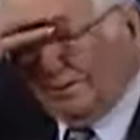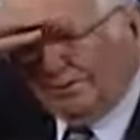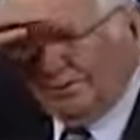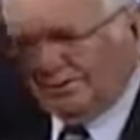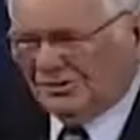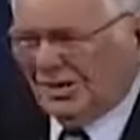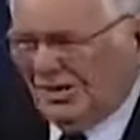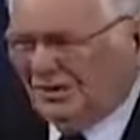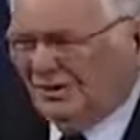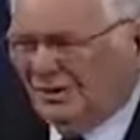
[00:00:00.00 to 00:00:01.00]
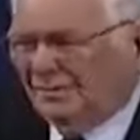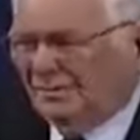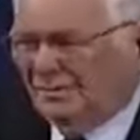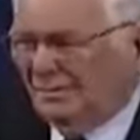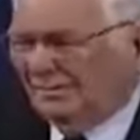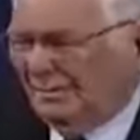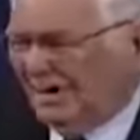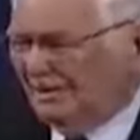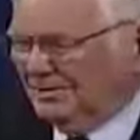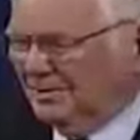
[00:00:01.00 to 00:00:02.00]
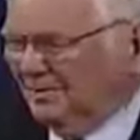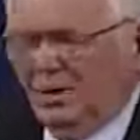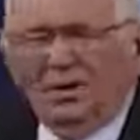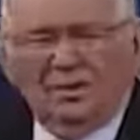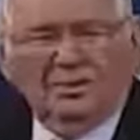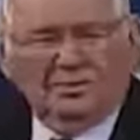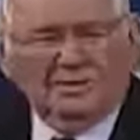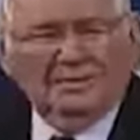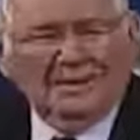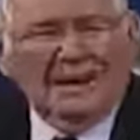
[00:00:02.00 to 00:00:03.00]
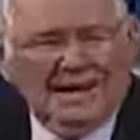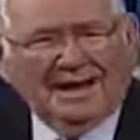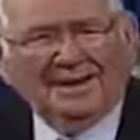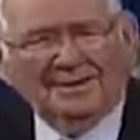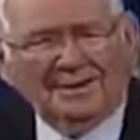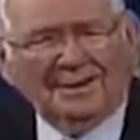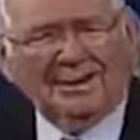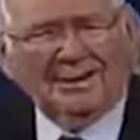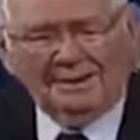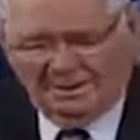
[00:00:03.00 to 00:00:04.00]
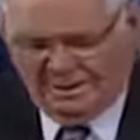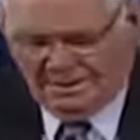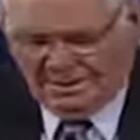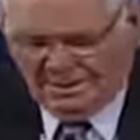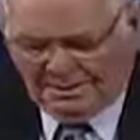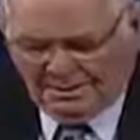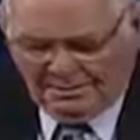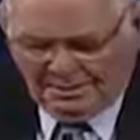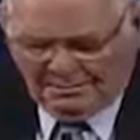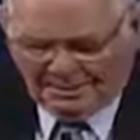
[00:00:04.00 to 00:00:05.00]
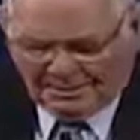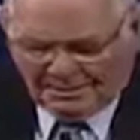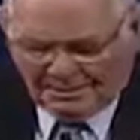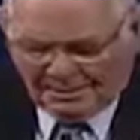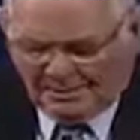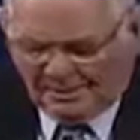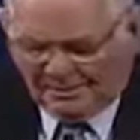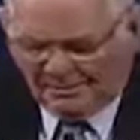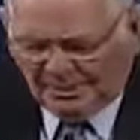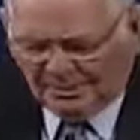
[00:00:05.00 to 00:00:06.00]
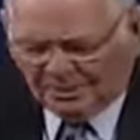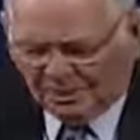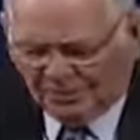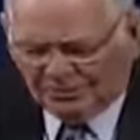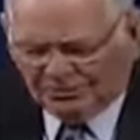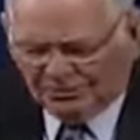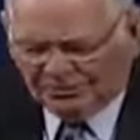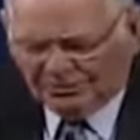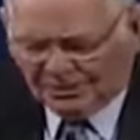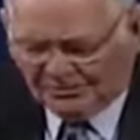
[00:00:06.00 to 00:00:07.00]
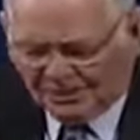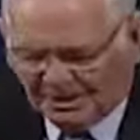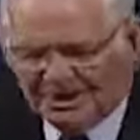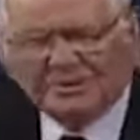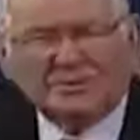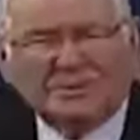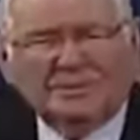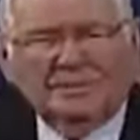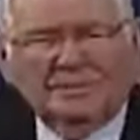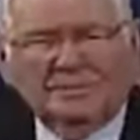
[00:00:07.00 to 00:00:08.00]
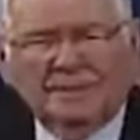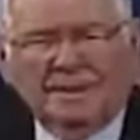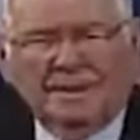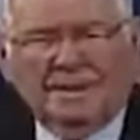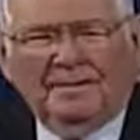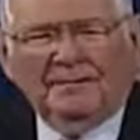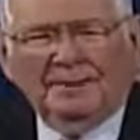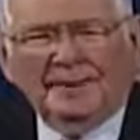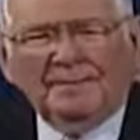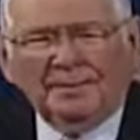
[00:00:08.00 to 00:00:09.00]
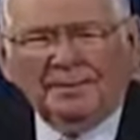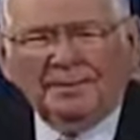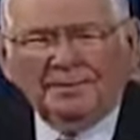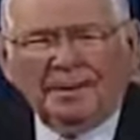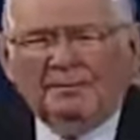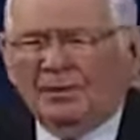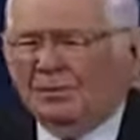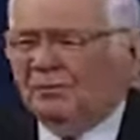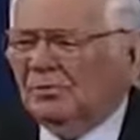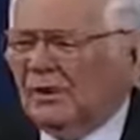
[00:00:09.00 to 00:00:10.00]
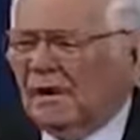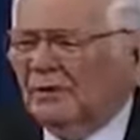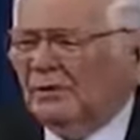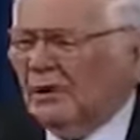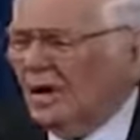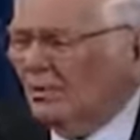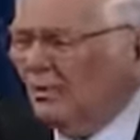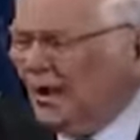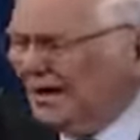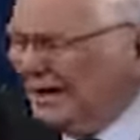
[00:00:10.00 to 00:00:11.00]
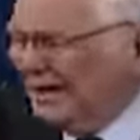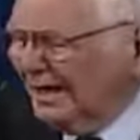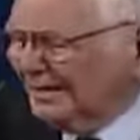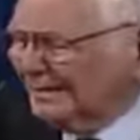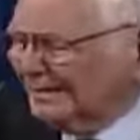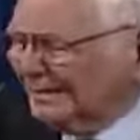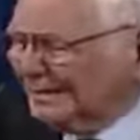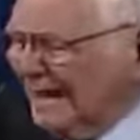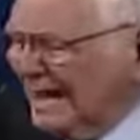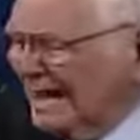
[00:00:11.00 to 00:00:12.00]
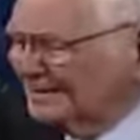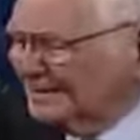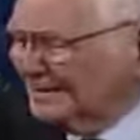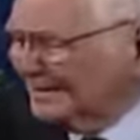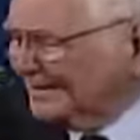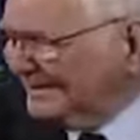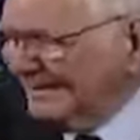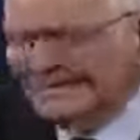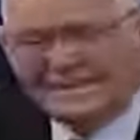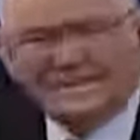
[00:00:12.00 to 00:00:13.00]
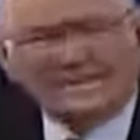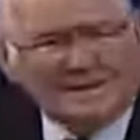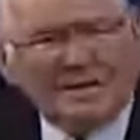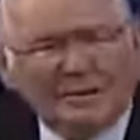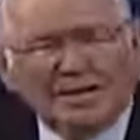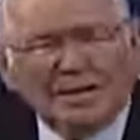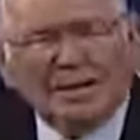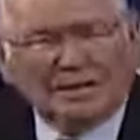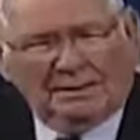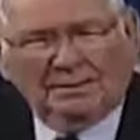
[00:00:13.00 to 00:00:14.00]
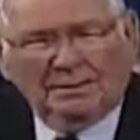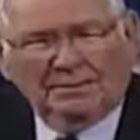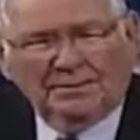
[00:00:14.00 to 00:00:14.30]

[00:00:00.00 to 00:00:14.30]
if you stay in the, the birth pass too long, you're dead. Okay, but uh, it shows the stubbornness of people that will re- uh, not recognize the times and the seasons that we're in.